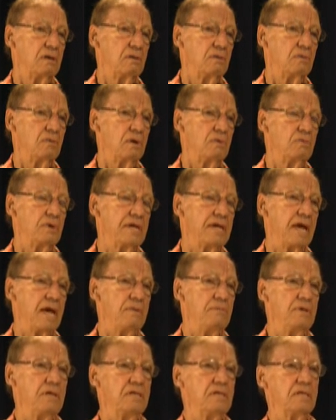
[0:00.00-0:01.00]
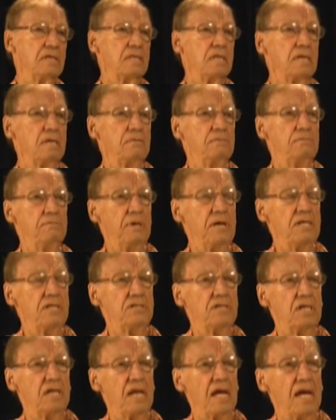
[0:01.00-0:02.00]
When we came into the
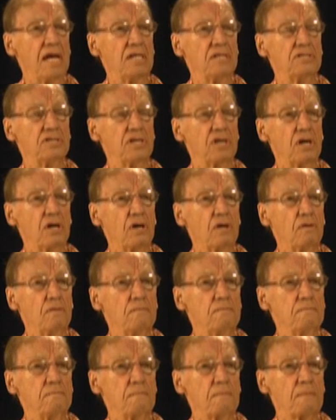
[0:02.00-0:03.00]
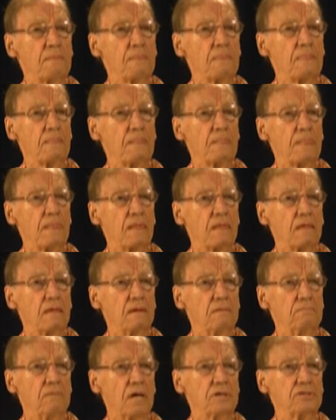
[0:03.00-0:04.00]
beach in Anzio,
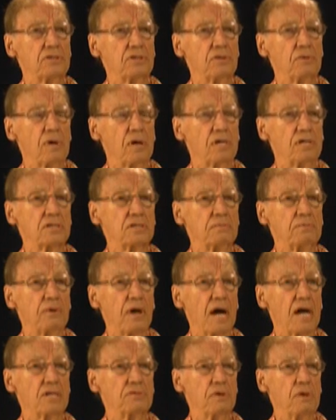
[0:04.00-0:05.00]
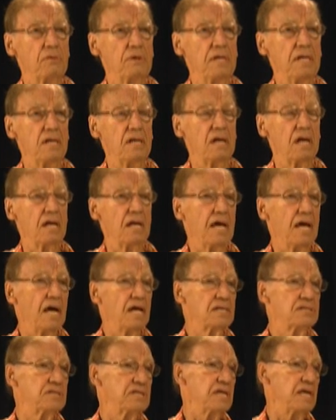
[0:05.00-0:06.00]
much to our surprise, we went in on
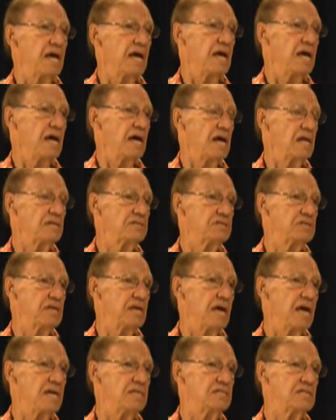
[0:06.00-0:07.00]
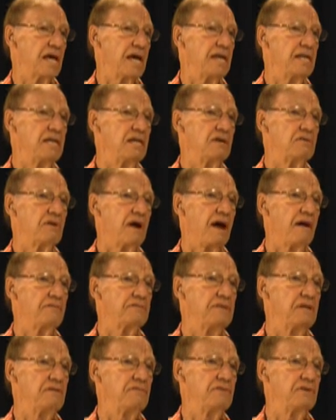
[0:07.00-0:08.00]
LCA, LCA's, Landing
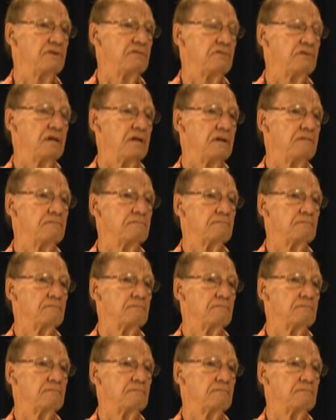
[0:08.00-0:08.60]
Craft Infantry.